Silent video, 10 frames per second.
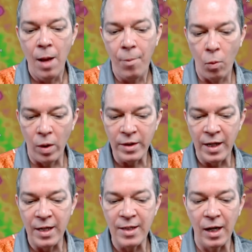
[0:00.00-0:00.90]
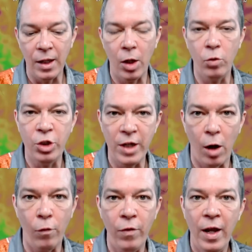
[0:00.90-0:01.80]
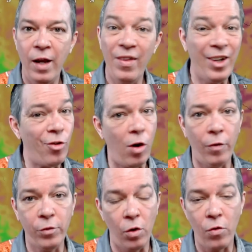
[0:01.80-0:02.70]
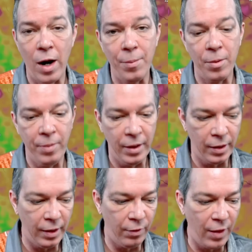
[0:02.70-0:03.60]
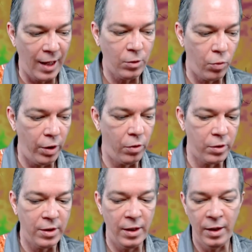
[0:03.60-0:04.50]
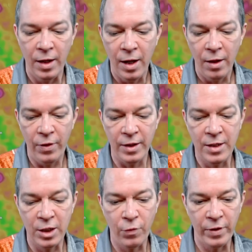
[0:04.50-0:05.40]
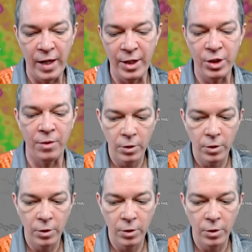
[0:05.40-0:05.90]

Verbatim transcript: but once it hits that low shelf and that trough don't grab it immediately, that's where you're going to see the intensification.